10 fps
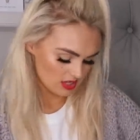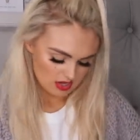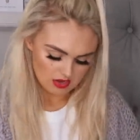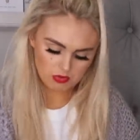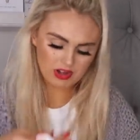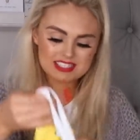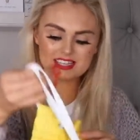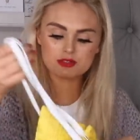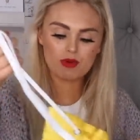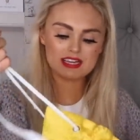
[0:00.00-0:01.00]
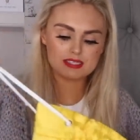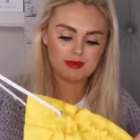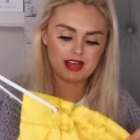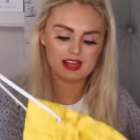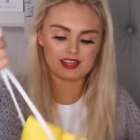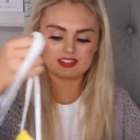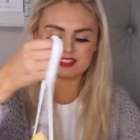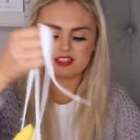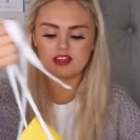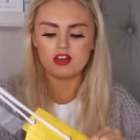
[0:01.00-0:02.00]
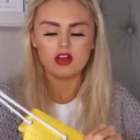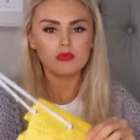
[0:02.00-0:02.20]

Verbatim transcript: technical? What is this? Comment waistband? down below